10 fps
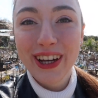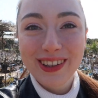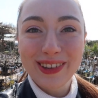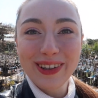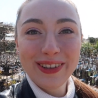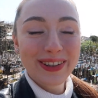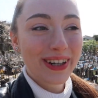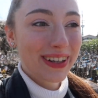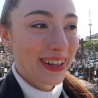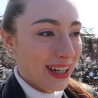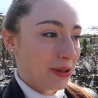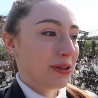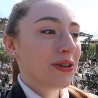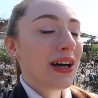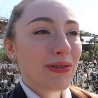So good.
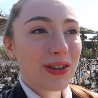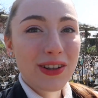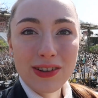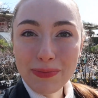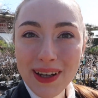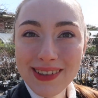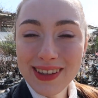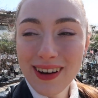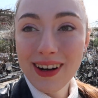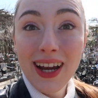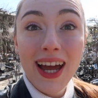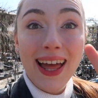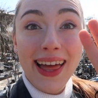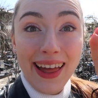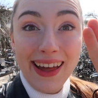We don't have a lot of space in our
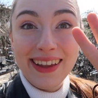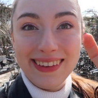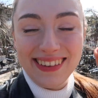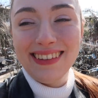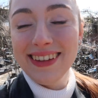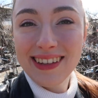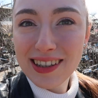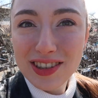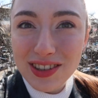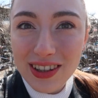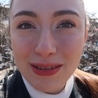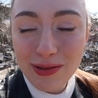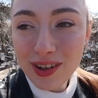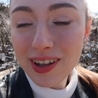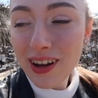garden. It's actually not
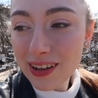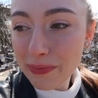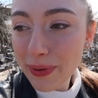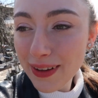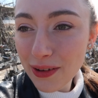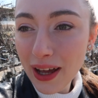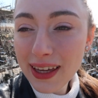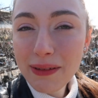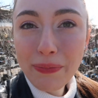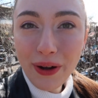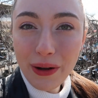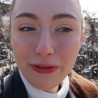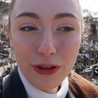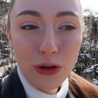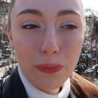even a garden, but I can put a
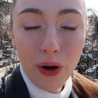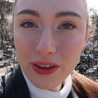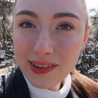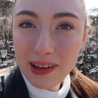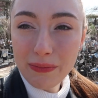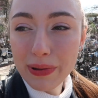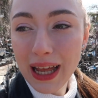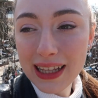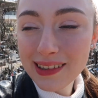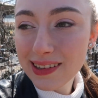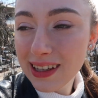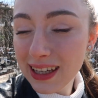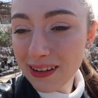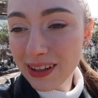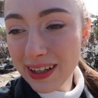few pots and plants
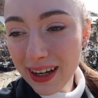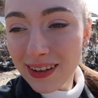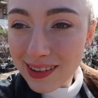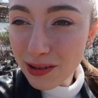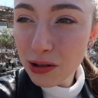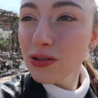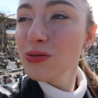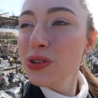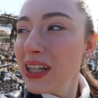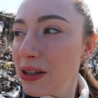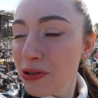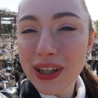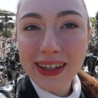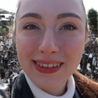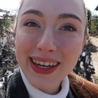here and there, so I really
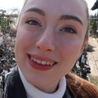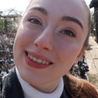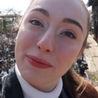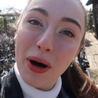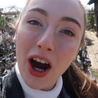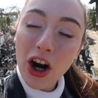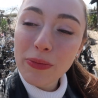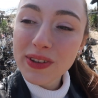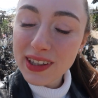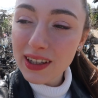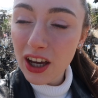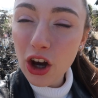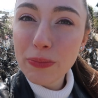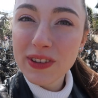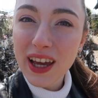would like to get some herbs
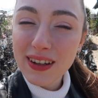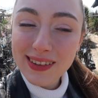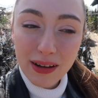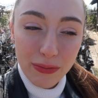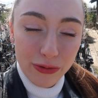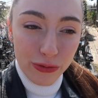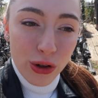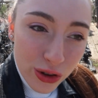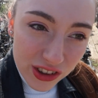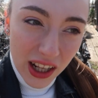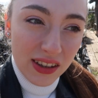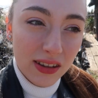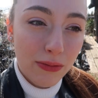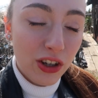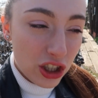and some fruits and
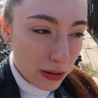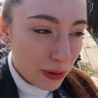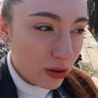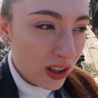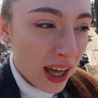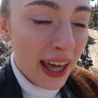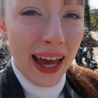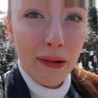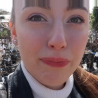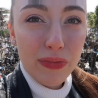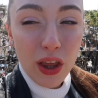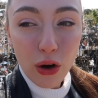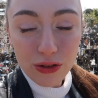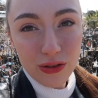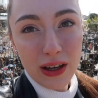some vegetables, and
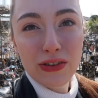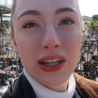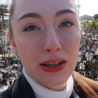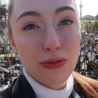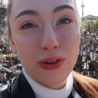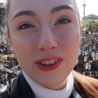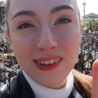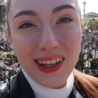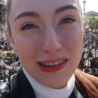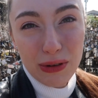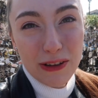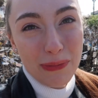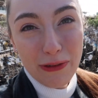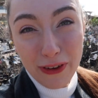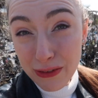also definitely rose, since that's one
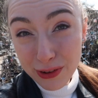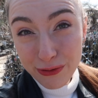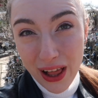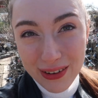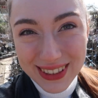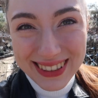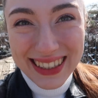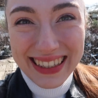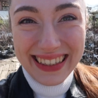of my favorite flowers.